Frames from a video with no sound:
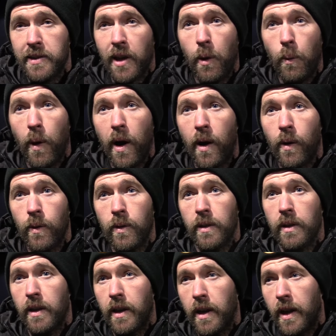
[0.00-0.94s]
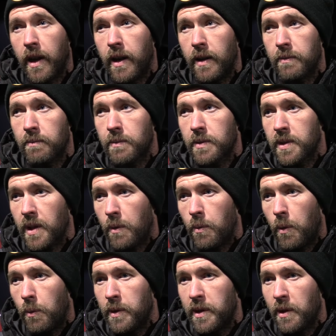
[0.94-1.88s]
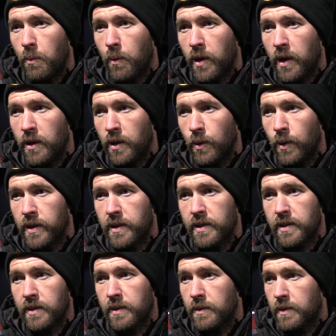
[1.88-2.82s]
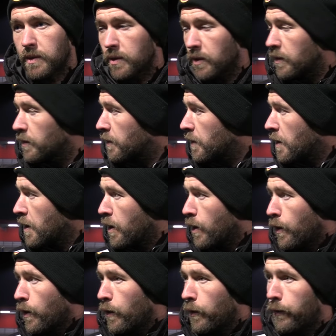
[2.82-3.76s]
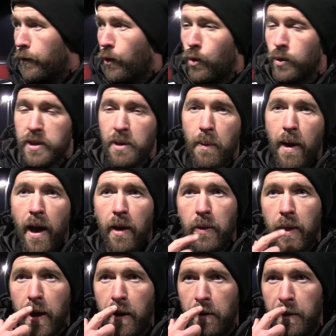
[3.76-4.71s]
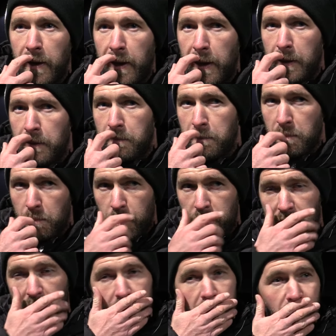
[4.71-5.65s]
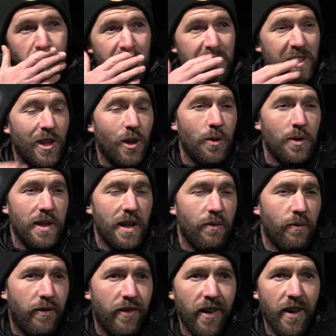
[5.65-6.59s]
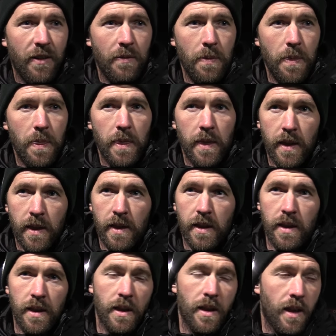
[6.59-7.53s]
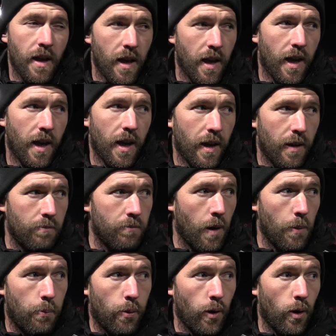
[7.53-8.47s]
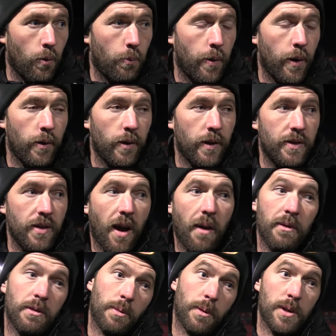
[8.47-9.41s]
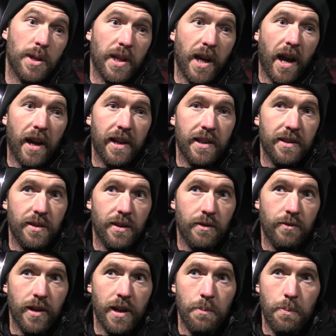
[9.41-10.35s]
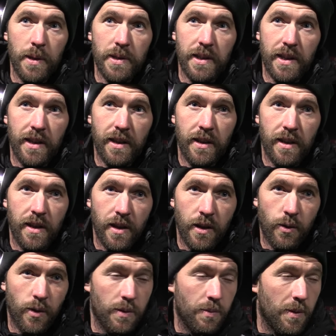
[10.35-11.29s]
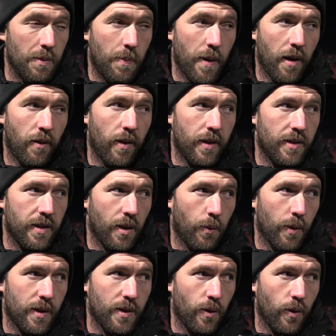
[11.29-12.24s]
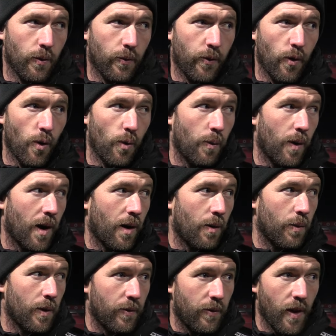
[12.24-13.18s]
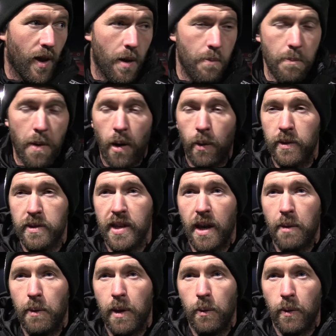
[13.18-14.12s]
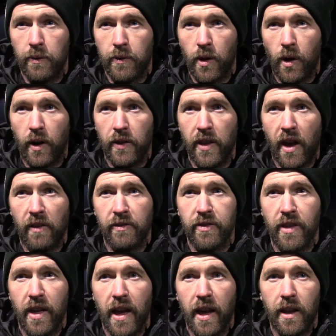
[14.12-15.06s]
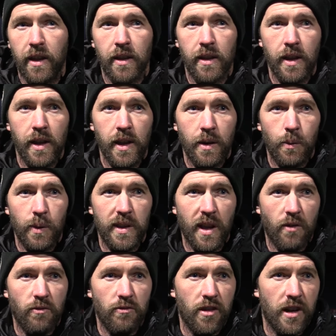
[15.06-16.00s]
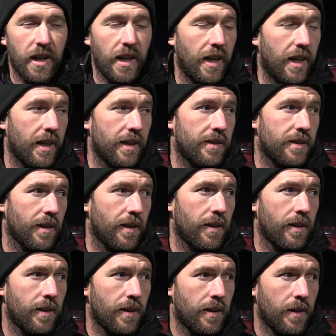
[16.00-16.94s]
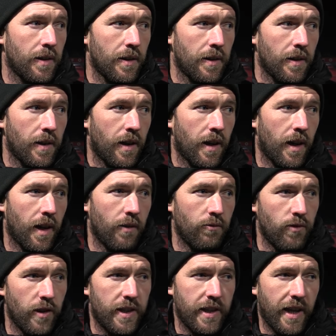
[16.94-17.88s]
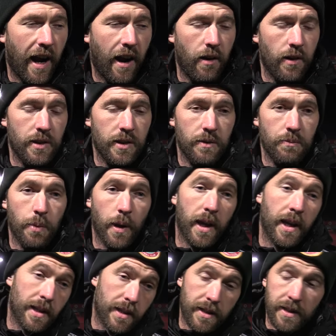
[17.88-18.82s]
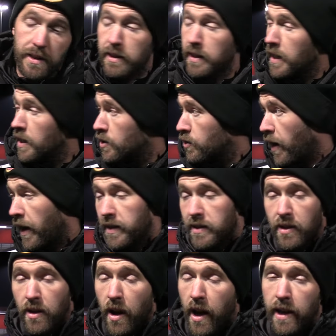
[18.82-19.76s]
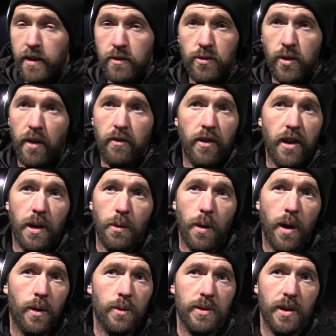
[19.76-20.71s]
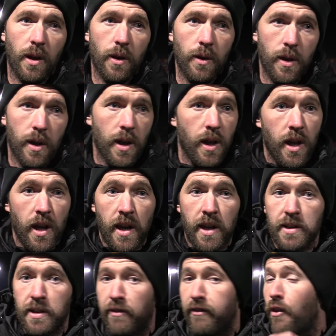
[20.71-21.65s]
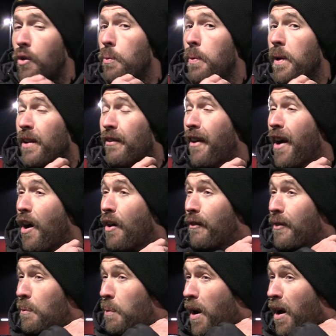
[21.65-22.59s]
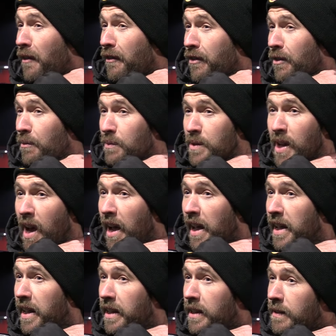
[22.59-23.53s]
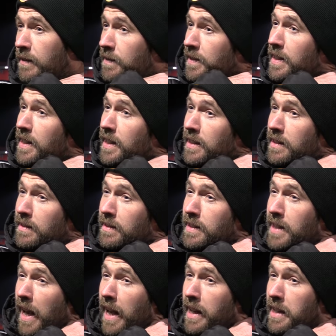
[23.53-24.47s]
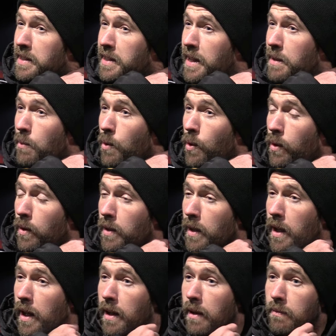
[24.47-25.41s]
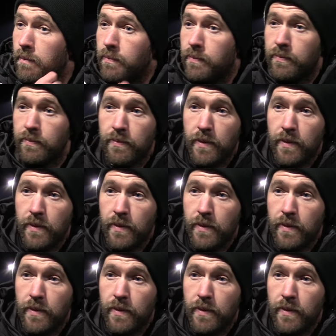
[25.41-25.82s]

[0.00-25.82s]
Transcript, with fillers: so well. Um, so what we didn't want to do is sort of force him out there and then potentially risk losing him for um, a prolonged period of time, especially going into a really busy Christmas period. So we sort of thought, well, with and Temi, we've got enough there. We don't really need to um, Risk Harrison, but he's he's trained tonight, trained really well. So it's a full bill of health apart from Tutty and Taylor Seymour. Um,